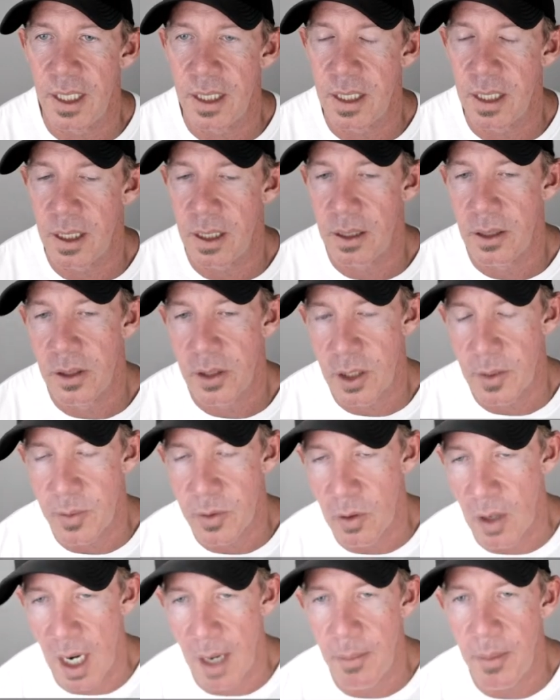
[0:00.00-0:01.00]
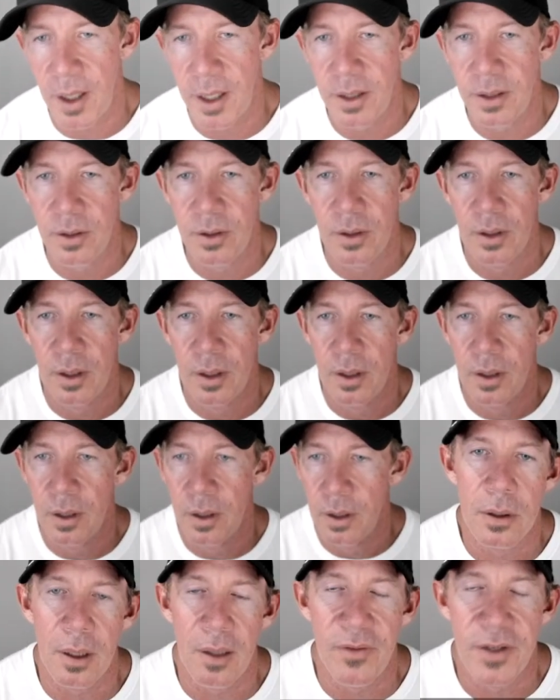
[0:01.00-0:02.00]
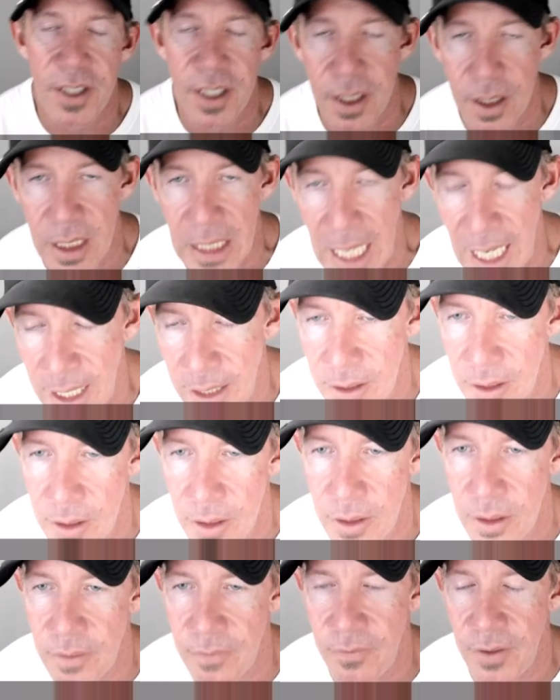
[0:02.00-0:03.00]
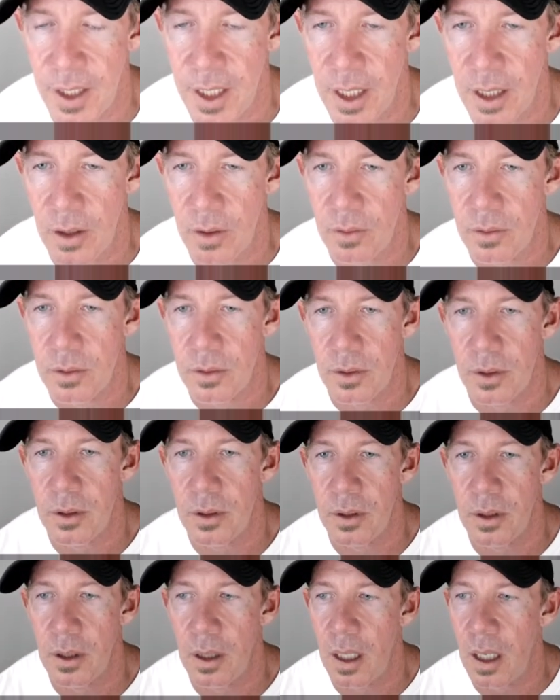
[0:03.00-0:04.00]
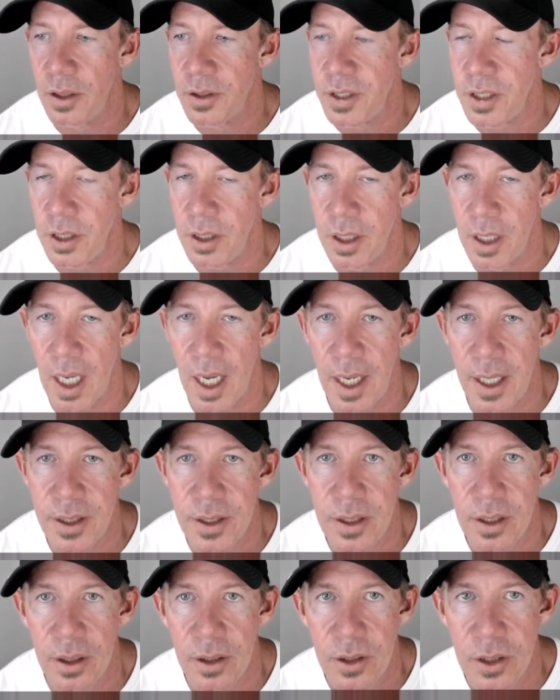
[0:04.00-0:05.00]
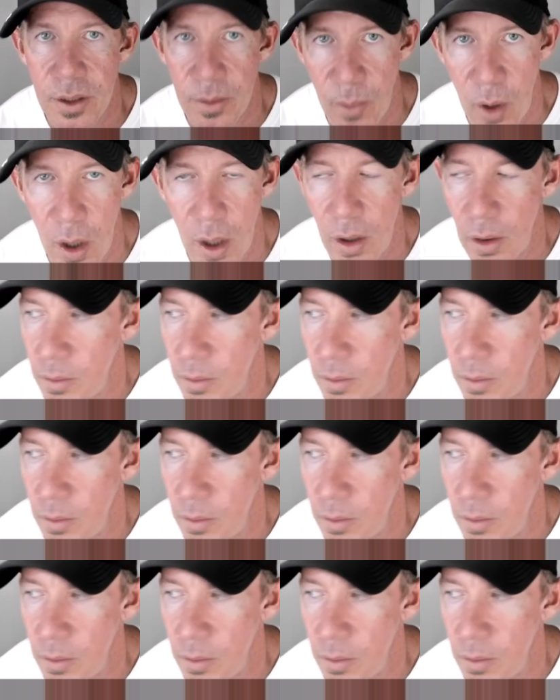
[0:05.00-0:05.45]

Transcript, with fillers: the subscribe button. Obviously, like the video. I'll see you guys tomorrow.